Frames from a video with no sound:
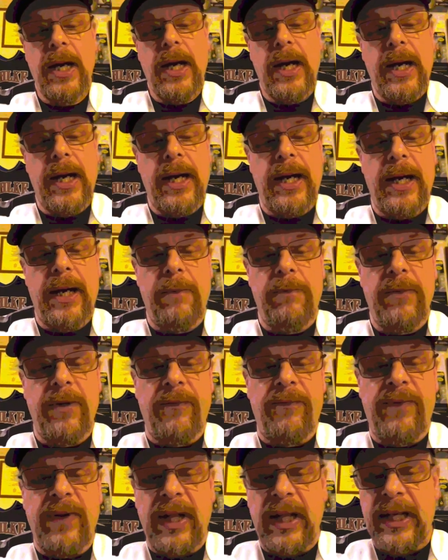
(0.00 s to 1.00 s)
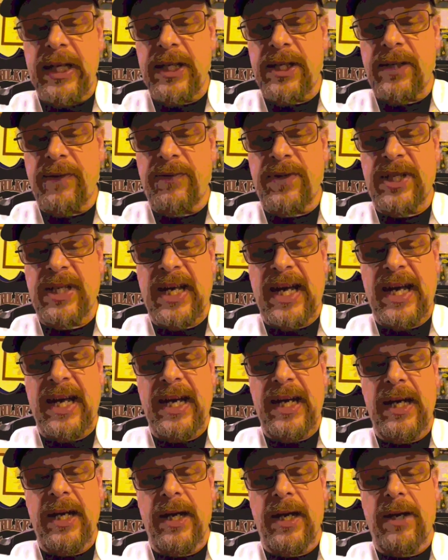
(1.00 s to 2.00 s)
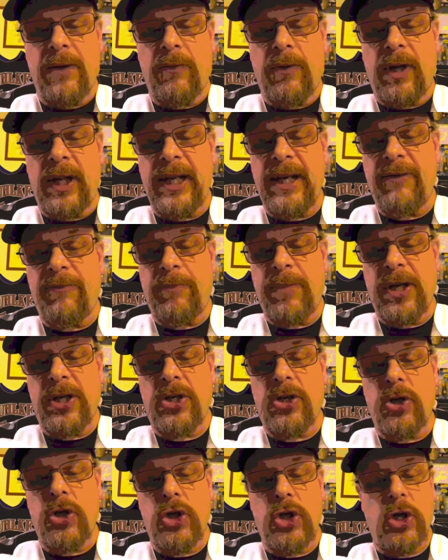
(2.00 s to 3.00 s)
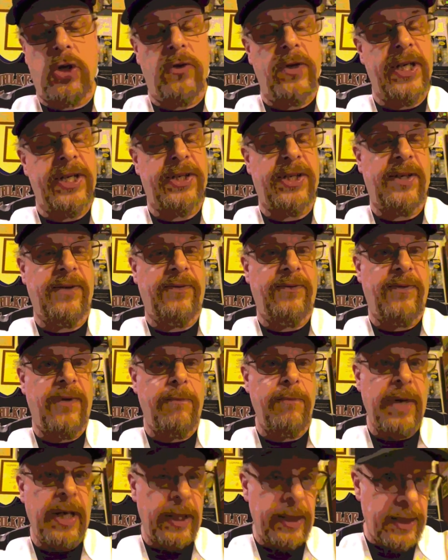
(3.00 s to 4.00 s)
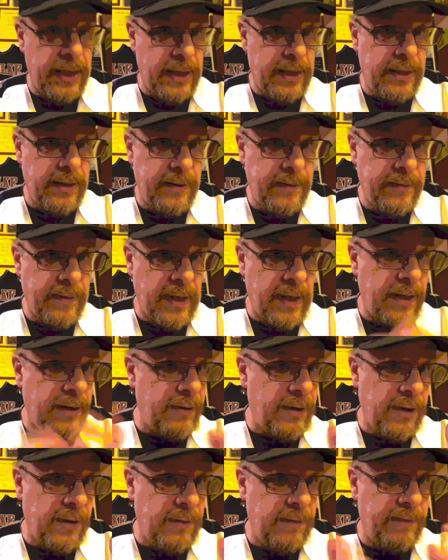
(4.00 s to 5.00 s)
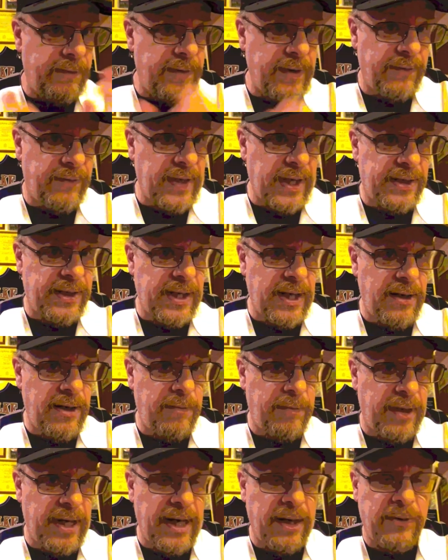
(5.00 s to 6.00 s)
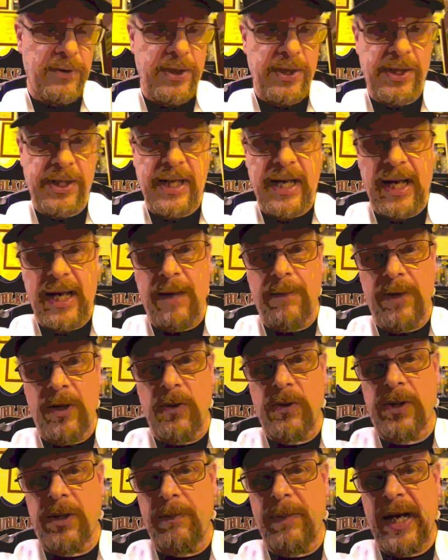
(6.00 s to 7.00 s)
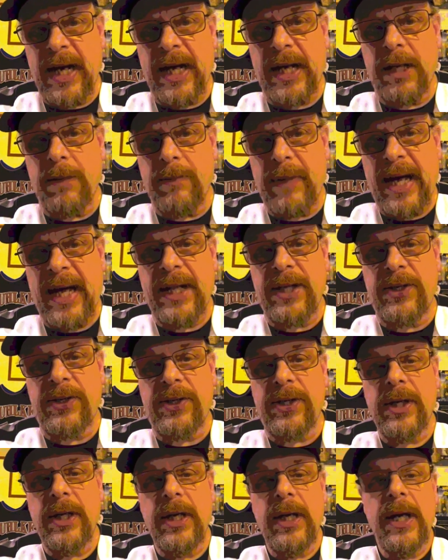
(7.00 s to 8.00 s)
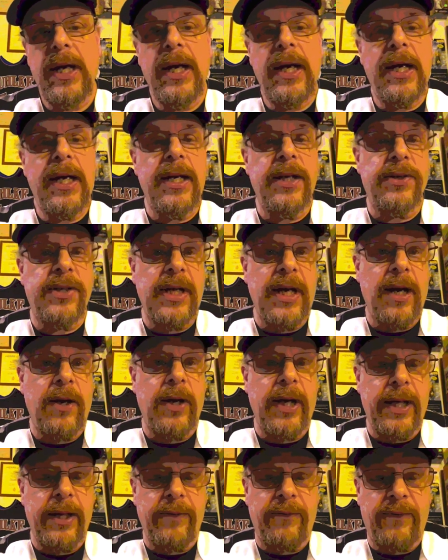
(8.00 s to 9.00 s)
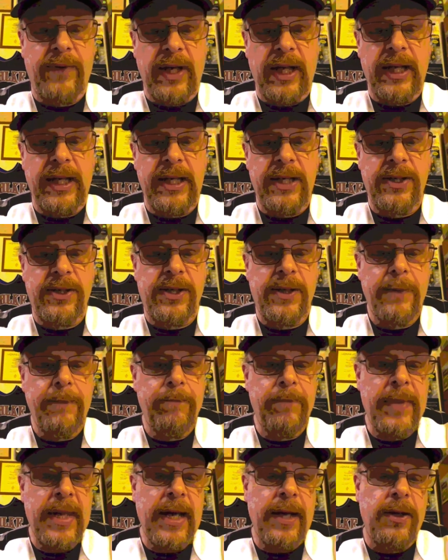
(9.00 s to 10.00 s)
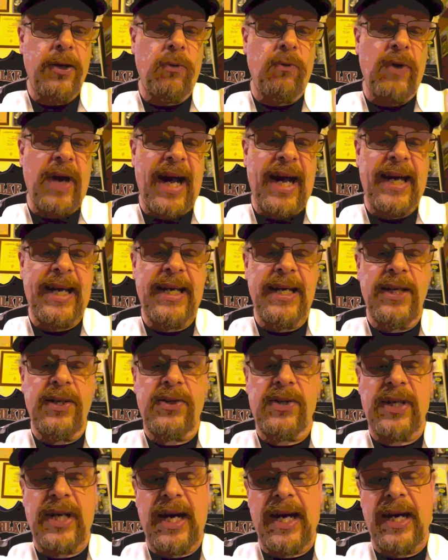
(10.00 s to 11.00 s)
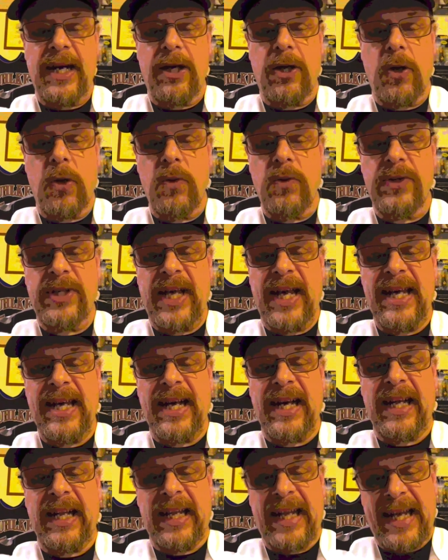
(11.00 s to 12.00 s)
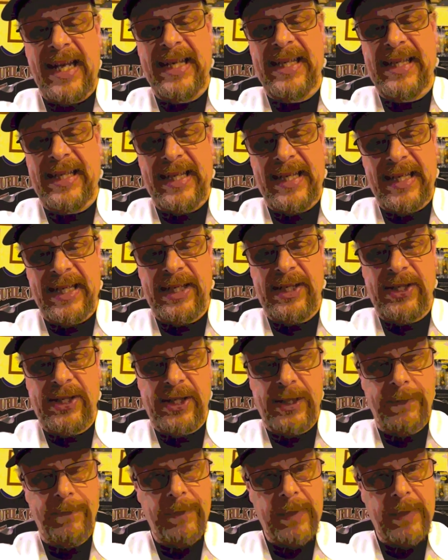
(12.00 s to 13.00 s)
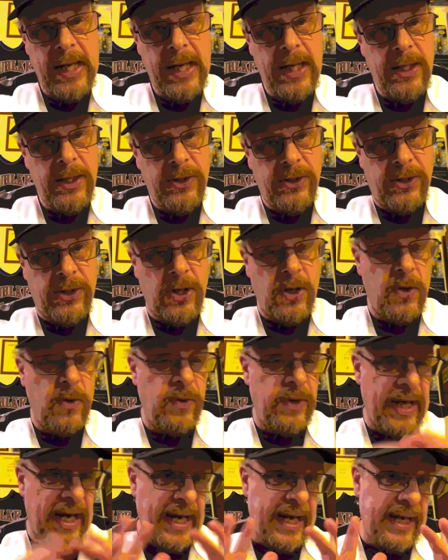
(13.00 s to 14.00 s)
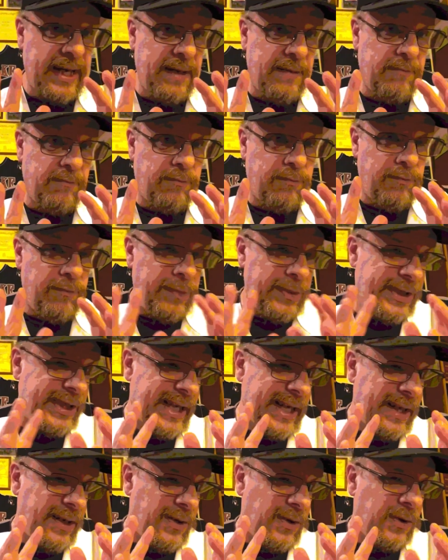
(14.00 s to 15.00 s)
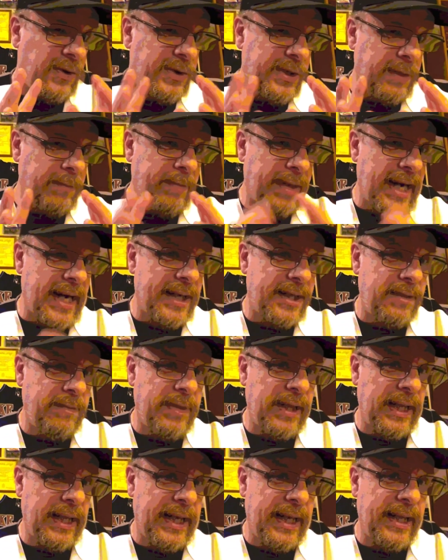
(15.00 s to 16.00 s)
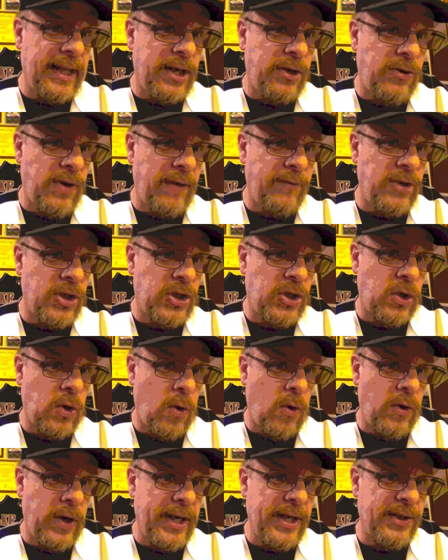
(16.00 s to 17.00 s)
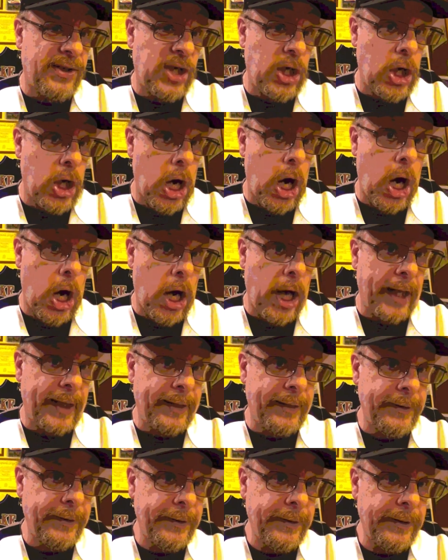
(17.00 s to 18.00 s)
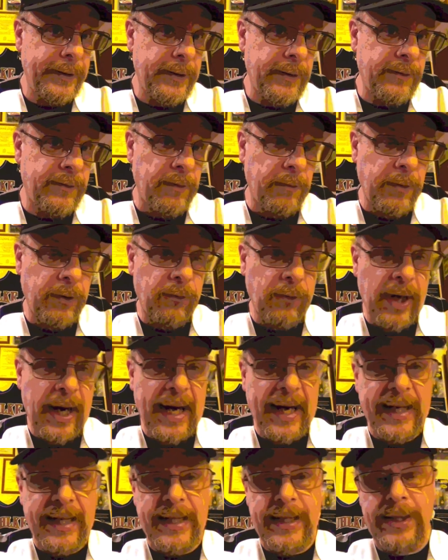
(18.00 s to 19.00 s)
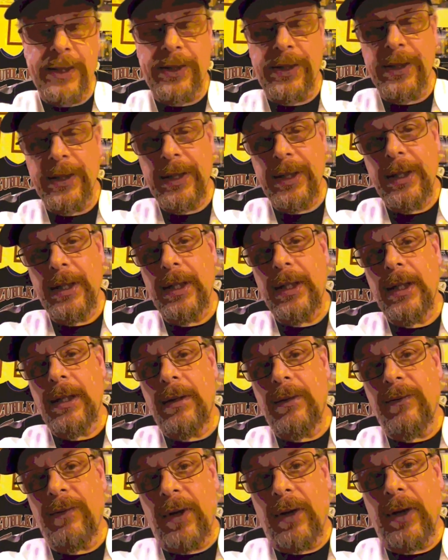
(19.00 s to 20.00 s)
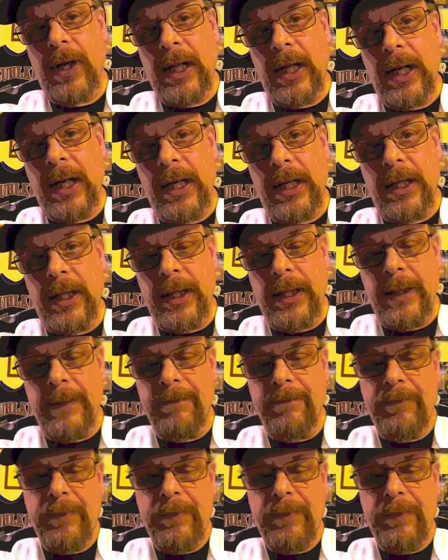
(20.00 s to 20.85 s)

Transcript: Um, the Phillies have signed uh, relief pitcher Jeurys Familia. I don't know if that's how you pronounce his name. He used to be on the Mets. He is now on the Phillies. The Rockies signed Jose Iglesias. So that signals the possibility that Trevor Story is gone from the Rockies, very likely.